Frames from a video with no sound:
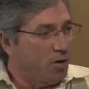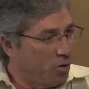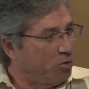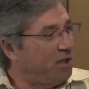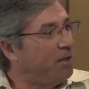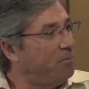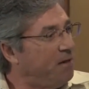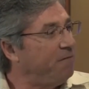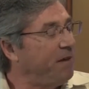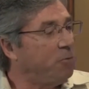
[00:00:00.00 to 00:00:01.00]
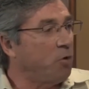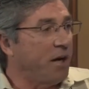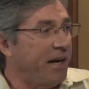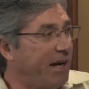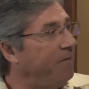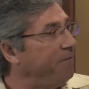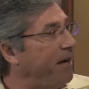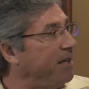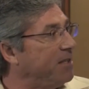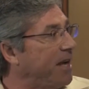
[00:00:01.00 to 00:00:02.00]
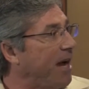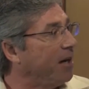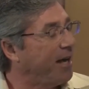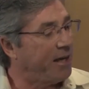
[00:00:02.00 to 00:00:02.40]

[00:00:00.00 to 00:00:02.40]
early to mid-February, it fades out.